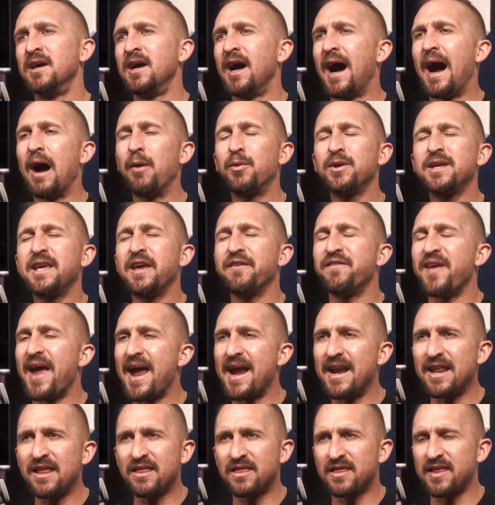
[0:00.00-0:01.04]
I would give
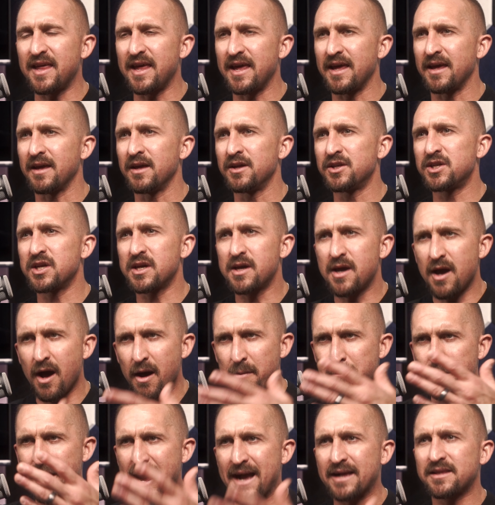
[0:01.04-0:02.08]
anything to come
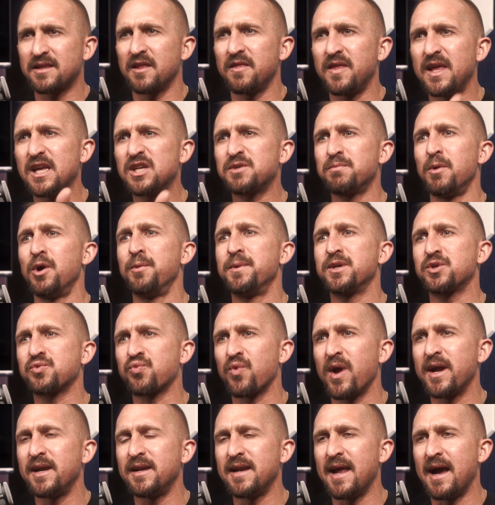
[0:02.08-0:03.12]
back to these moments
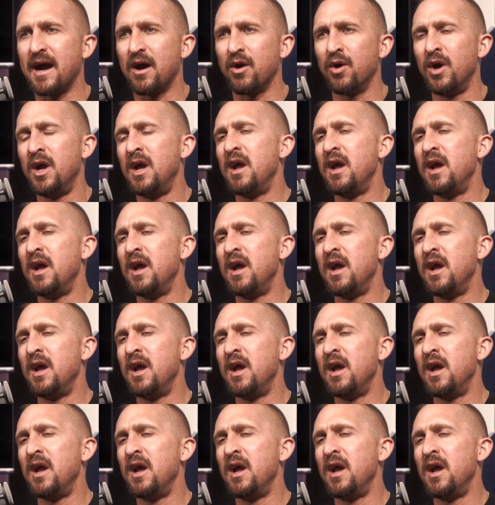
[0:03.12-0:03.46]
right now